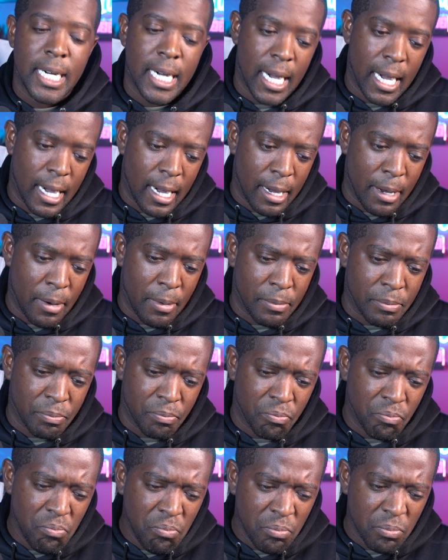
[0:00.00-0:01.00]

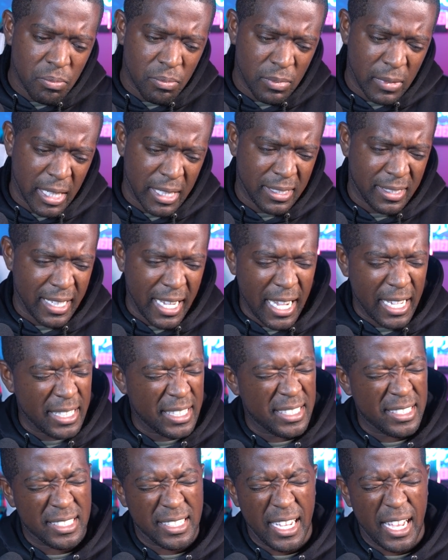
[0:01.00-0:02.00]
Um, they signed
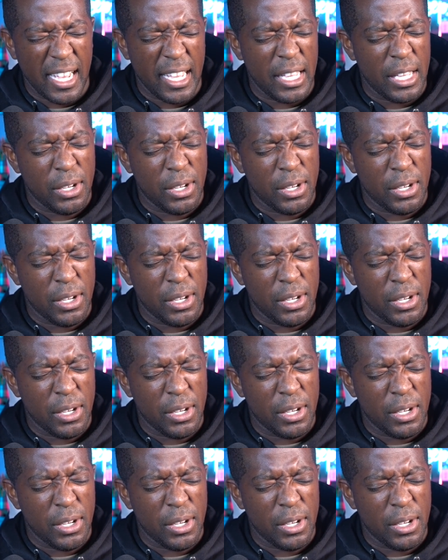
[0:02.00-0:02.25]
this guy,